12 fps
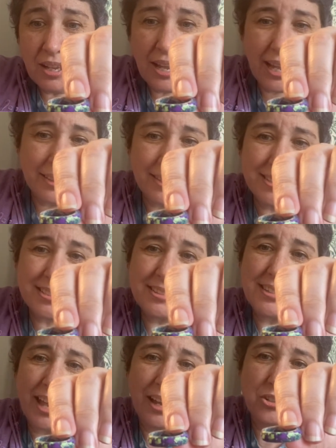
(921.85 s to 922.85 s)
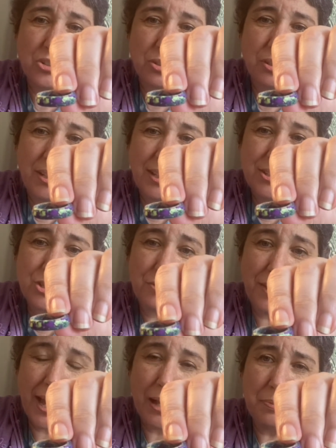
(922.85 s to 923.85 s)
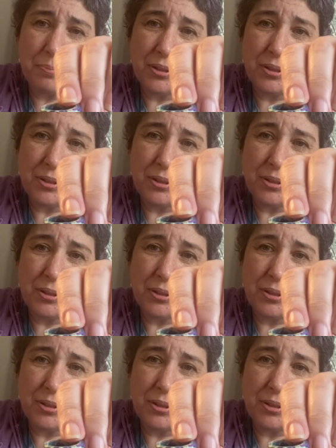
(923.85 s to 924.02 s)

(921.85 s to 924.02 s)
And this is actually scrap.